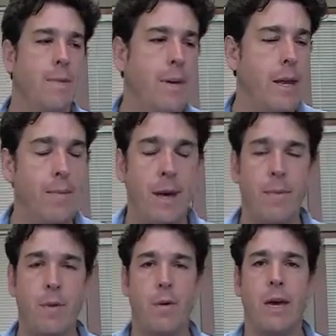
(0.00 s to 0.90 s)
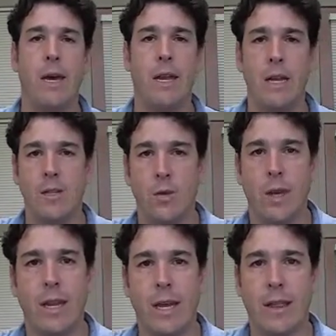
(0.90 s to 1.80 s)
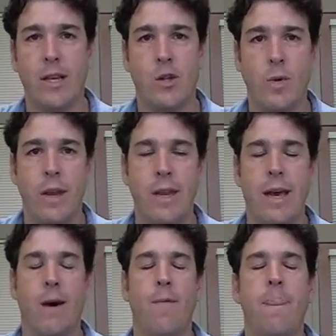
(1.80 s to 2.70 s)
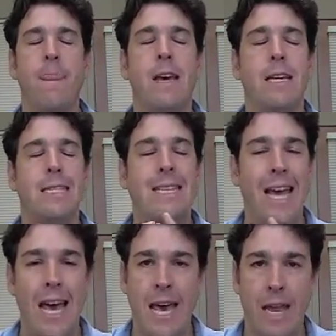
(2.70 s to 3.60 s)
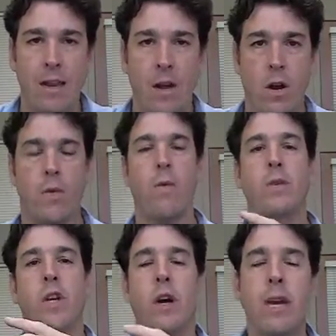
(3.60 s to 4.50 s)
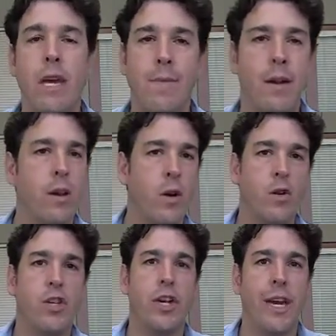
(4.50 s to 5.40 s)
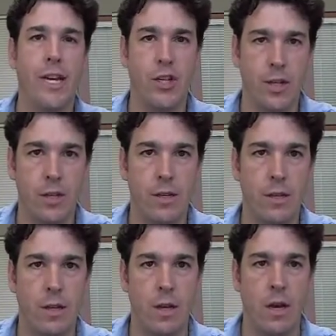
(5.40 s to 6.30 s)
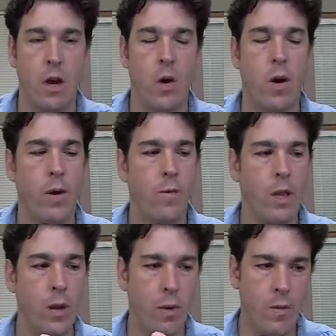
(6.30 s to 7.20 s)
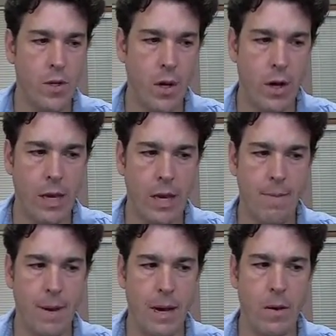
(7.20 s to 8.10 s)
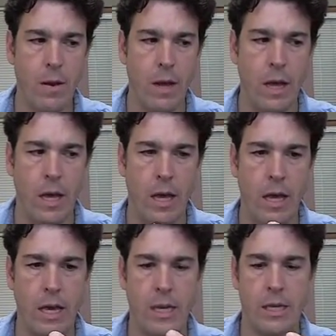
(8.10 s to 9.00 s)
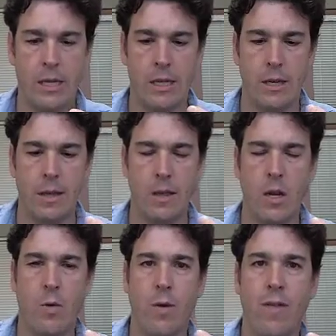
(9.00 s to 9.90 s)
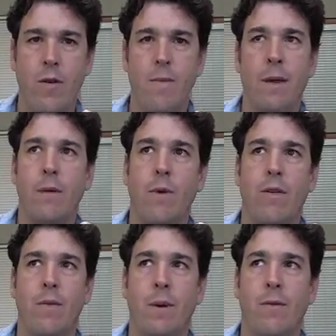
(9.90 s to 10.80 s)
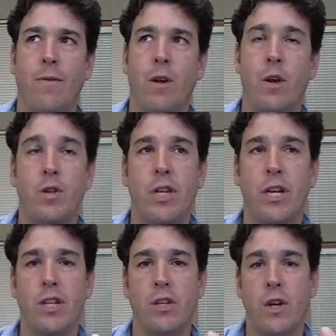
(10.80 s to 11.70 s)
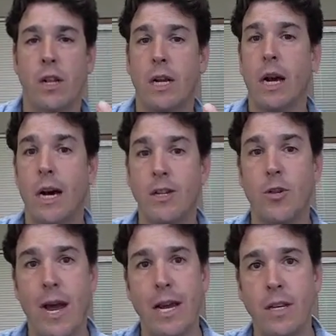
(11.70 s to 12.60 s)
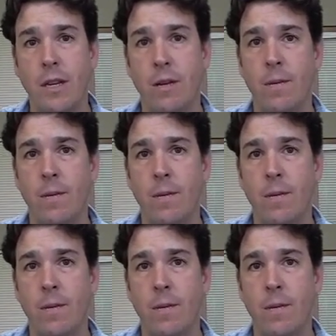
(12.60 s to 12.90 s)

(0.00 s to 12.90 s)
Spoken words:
pen and paper, and let's go ahead and get this written down. 10, all right, when we're talking about negotiations, all right, really what we're talking about is, whether it be for negotiations on a contract